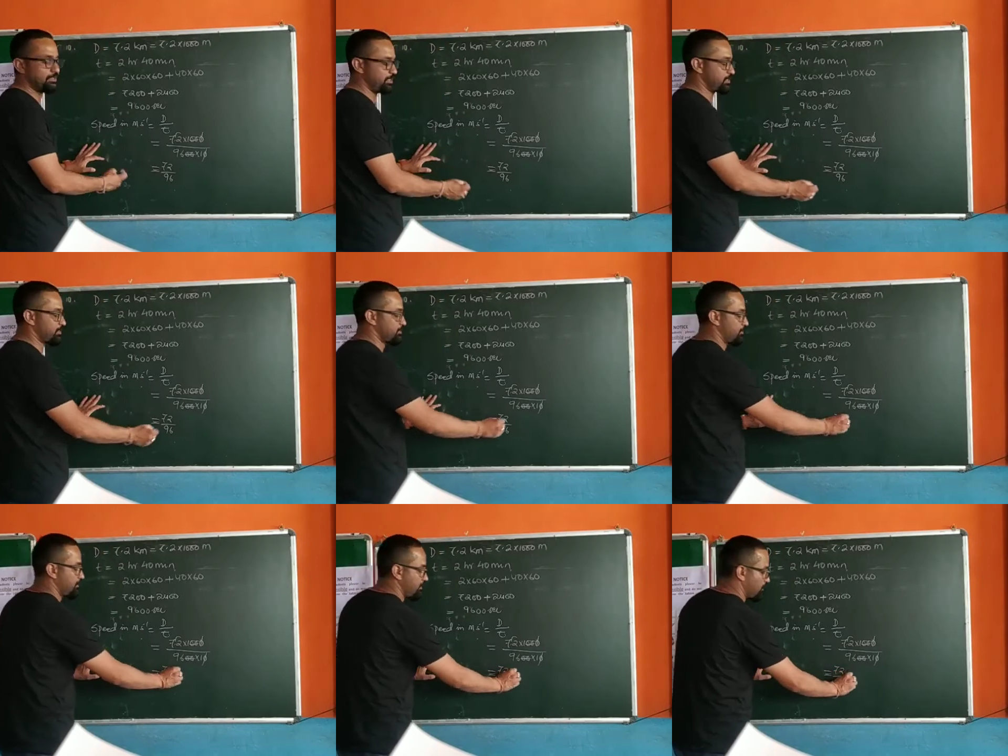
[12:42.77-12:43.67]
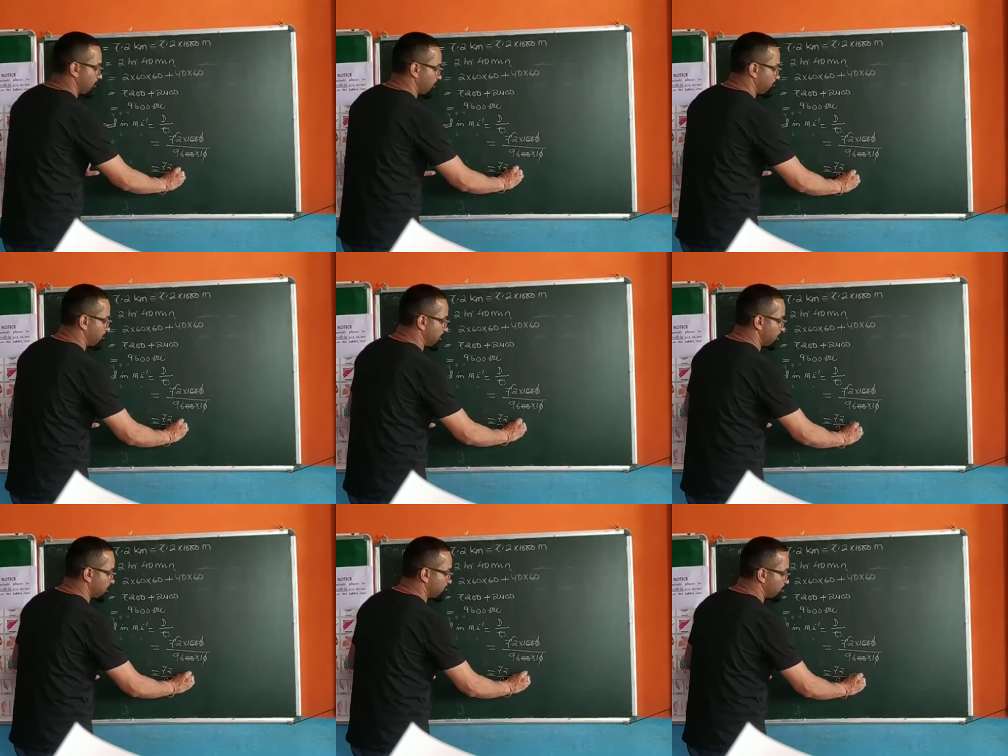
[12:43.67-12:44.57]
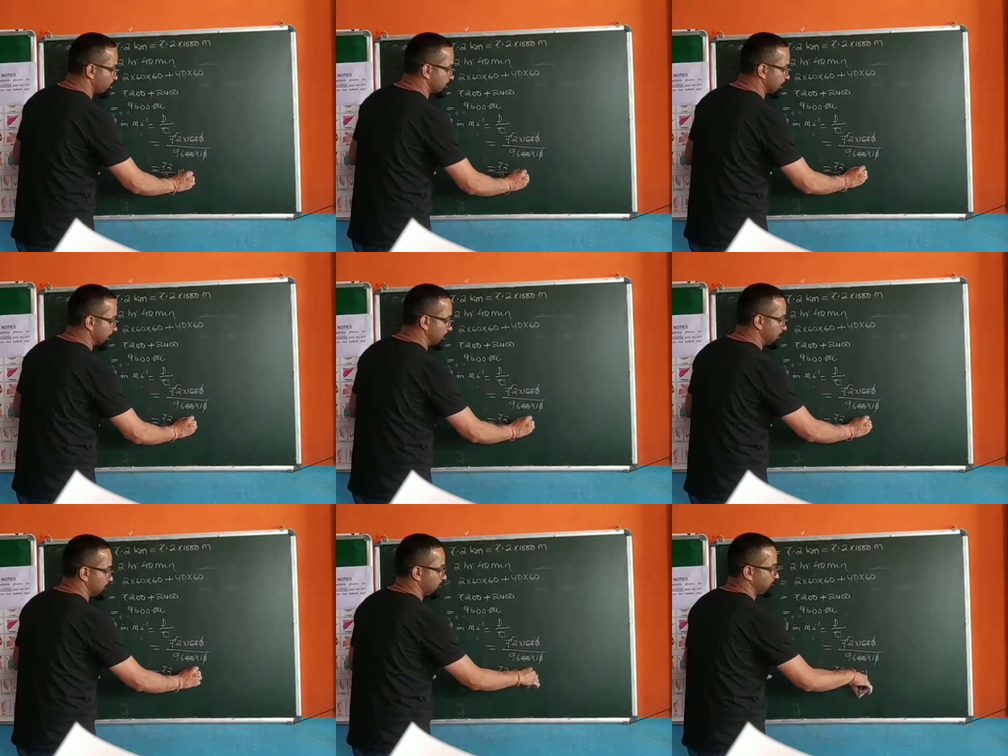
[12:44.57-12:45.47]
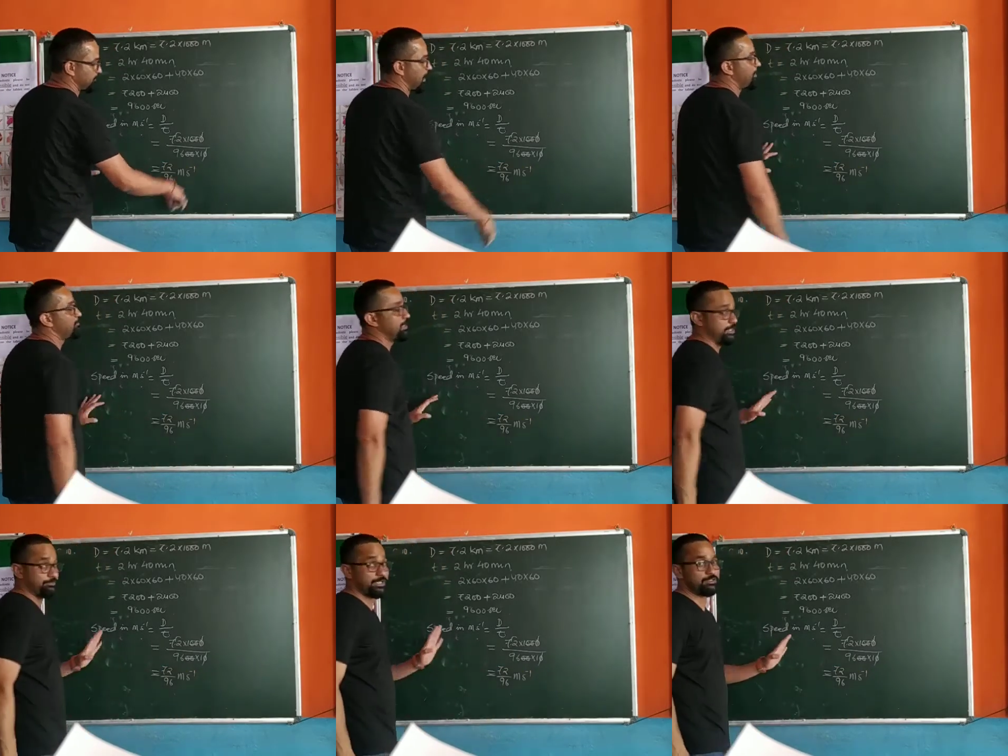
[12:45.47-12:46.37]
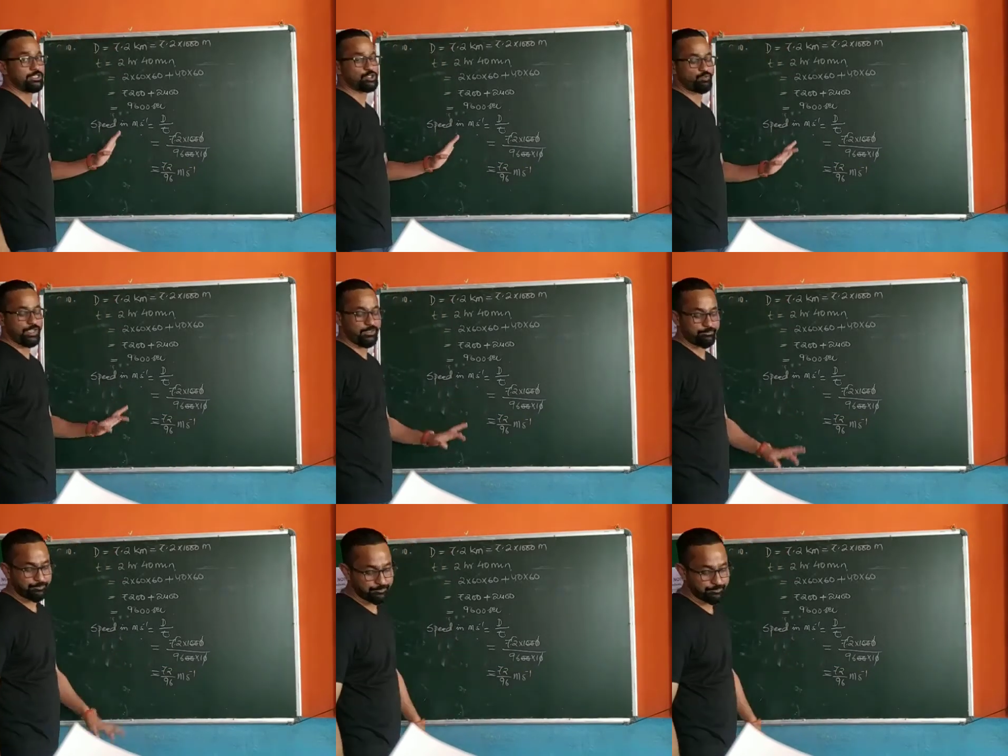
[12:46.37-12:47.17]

this meter per second. I am leaving this way.